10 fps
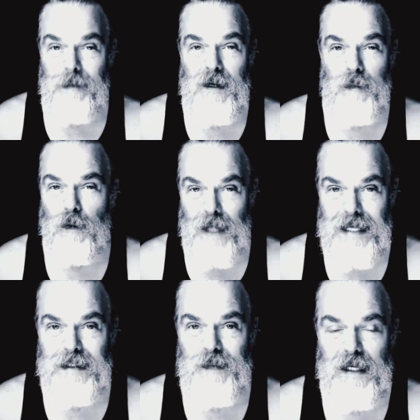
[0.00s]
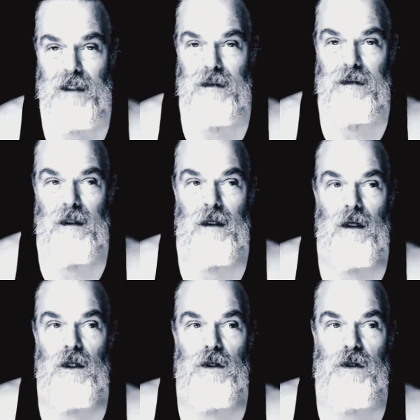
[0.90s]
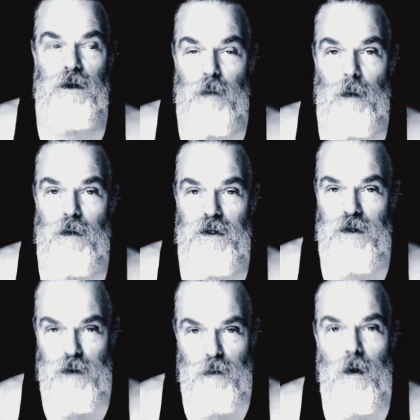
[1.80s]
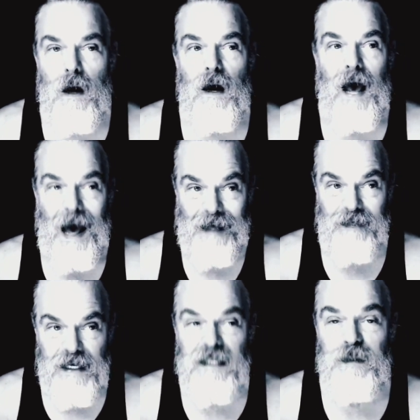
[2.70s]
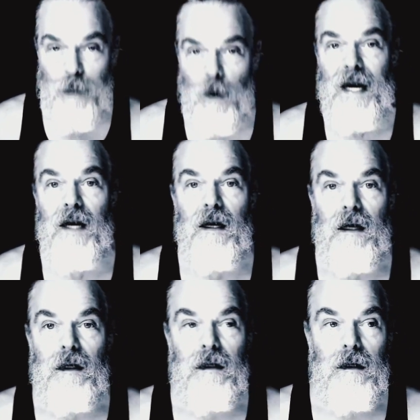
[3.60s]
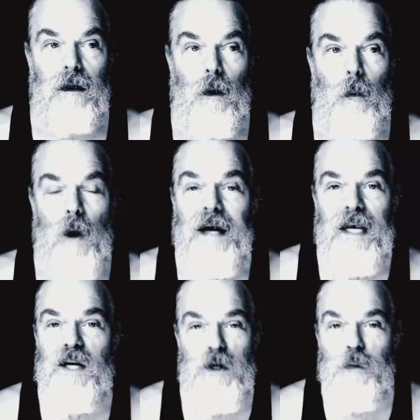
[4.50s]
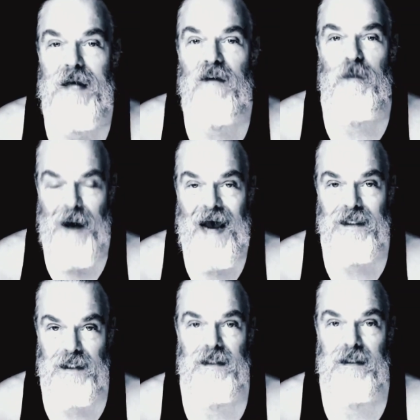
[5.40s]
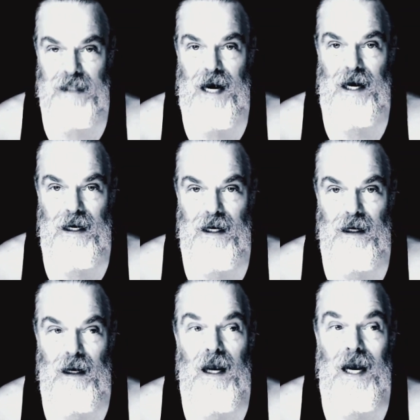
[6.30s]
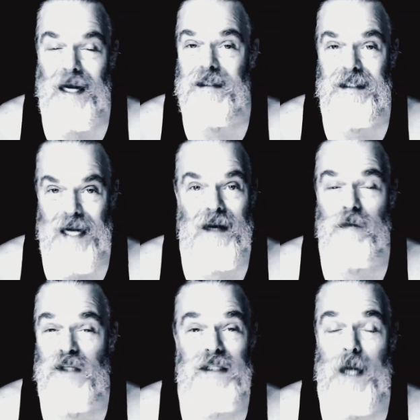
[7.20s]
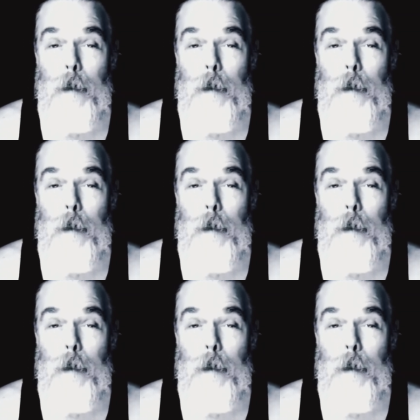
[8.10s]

people, lesbians. You at this point, what can you give back to society instead of just a